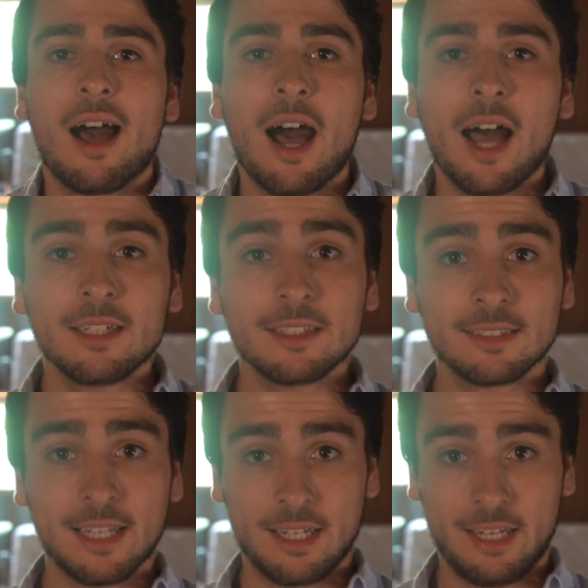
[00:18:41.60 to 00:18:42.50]
harness
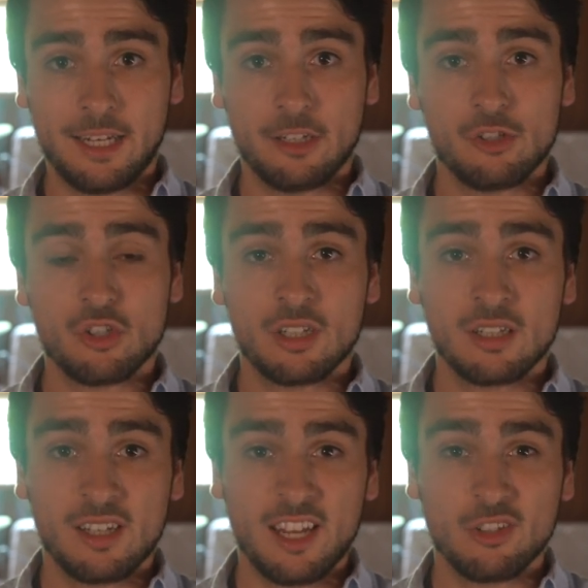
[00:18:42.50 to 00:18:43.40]
that energy
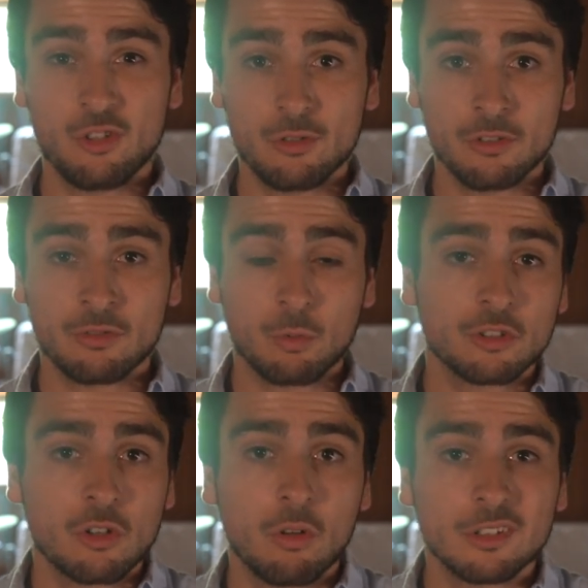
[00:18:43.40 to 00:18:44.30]
and use
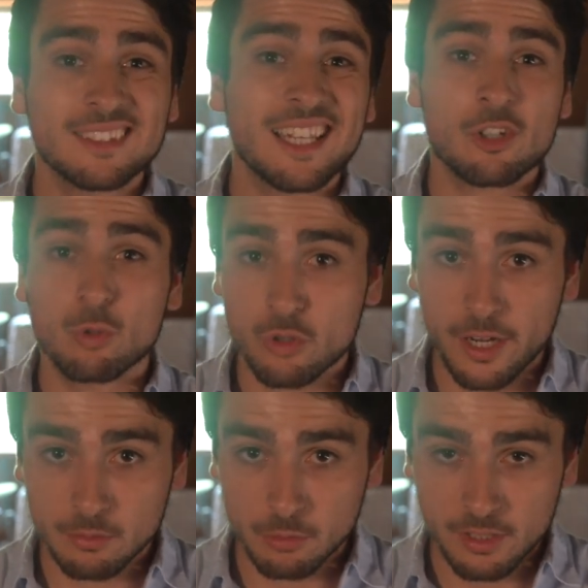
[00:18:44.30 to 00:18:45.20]
what's called sexual
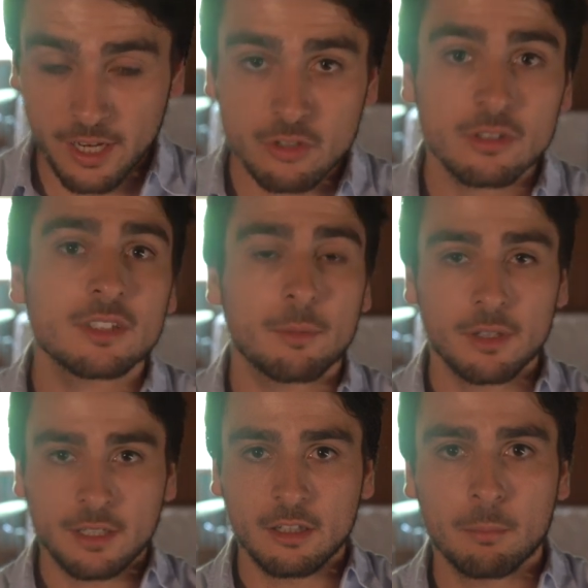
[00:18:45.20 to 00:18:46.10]
transmutation,
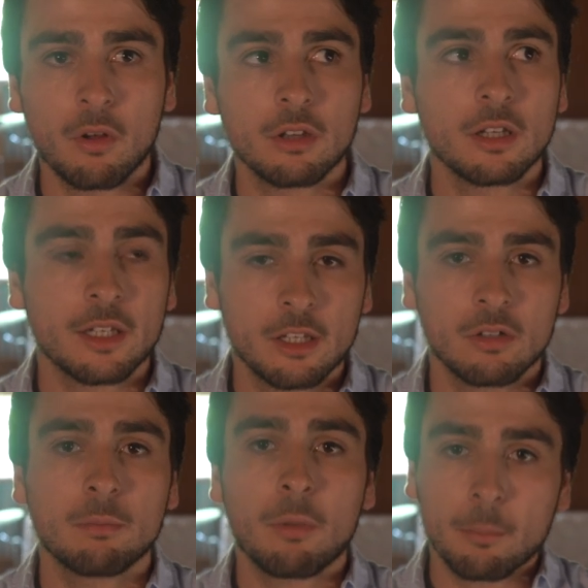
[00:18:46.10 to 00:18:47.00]
something that Napoleon
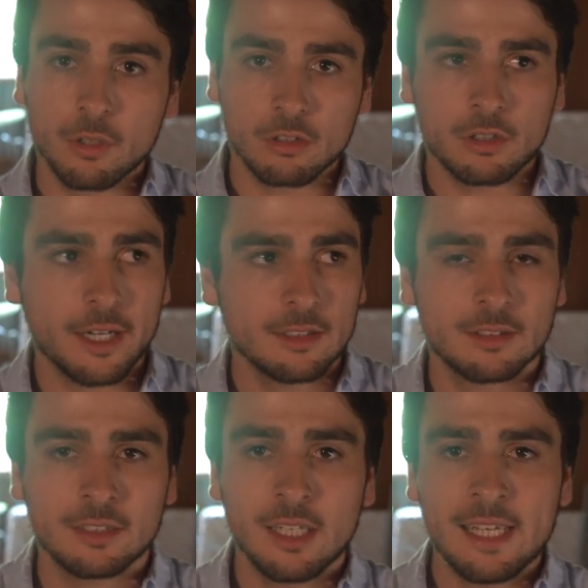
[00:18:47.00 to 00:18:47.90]
Hill
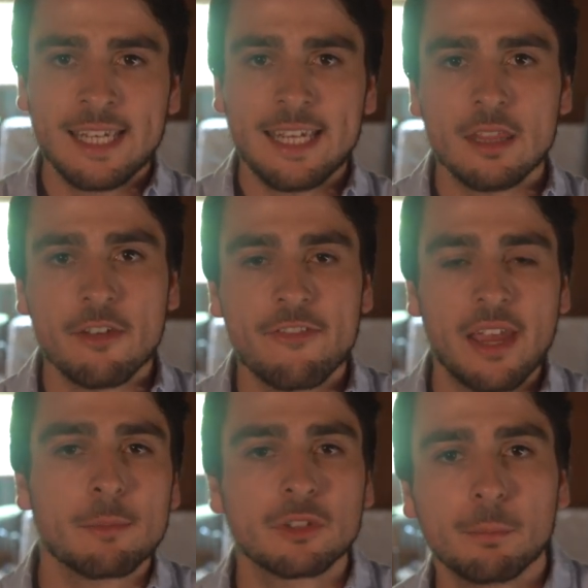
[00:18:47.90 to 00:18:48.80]
popularized in the
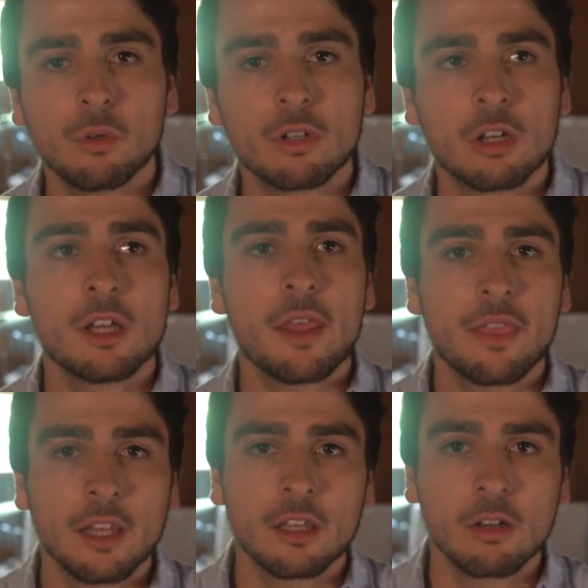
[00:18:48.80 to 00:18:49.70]
famous book
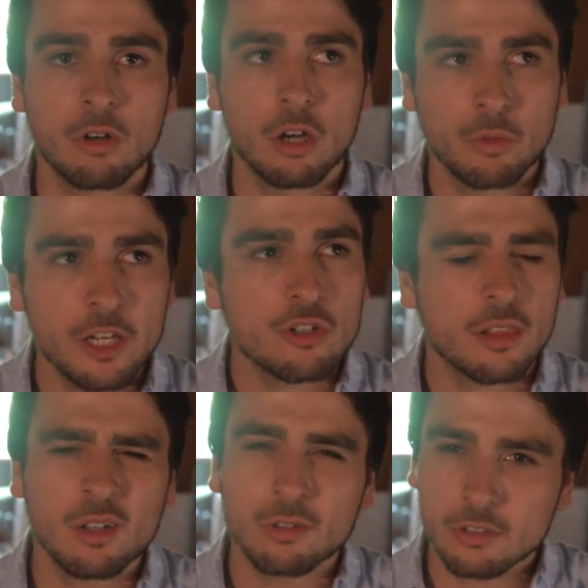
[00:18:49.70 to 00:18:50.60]
Think and Grow Rich, I
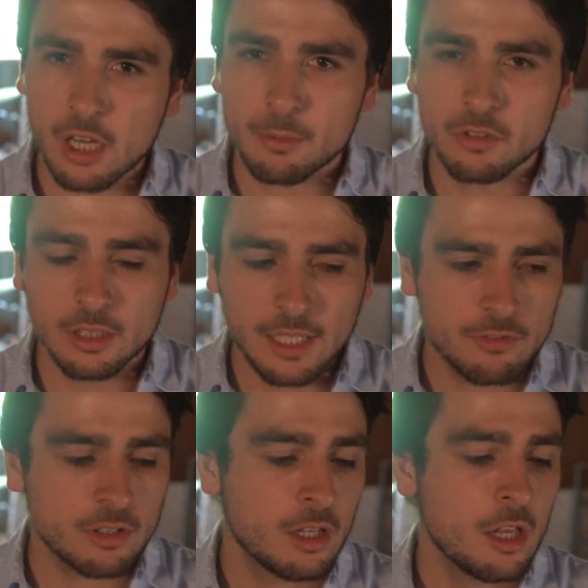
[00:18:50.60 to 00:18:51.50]
think it was chapter
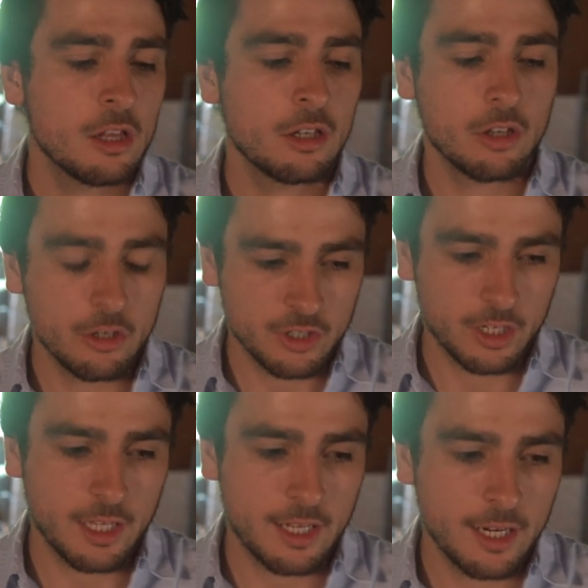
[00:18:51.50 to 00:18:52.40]
eleven, go
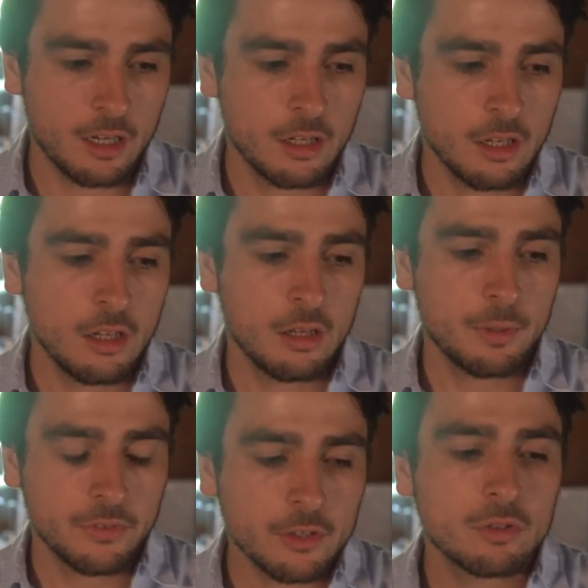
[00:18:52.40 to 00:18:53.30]
check that out.
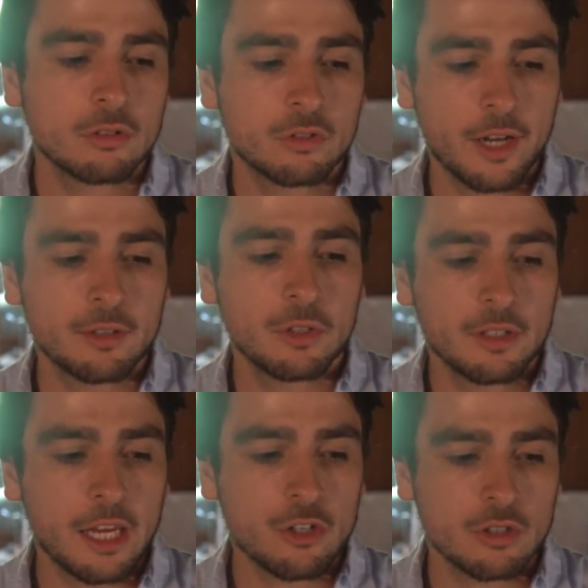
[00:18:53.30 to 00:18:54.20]
But sexual
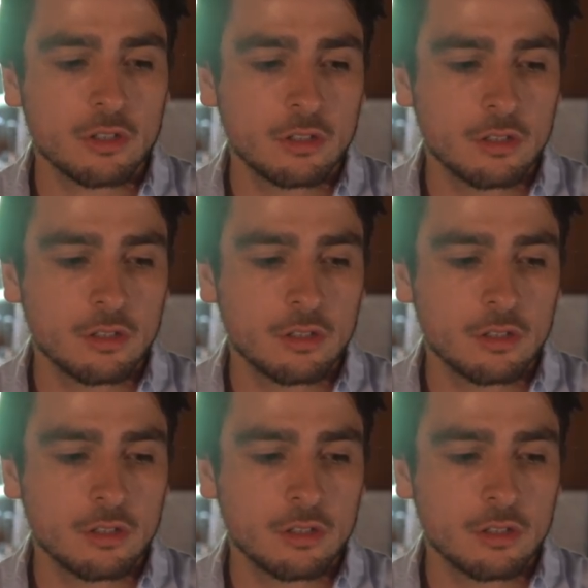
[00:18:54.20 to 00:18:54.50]
transmutation,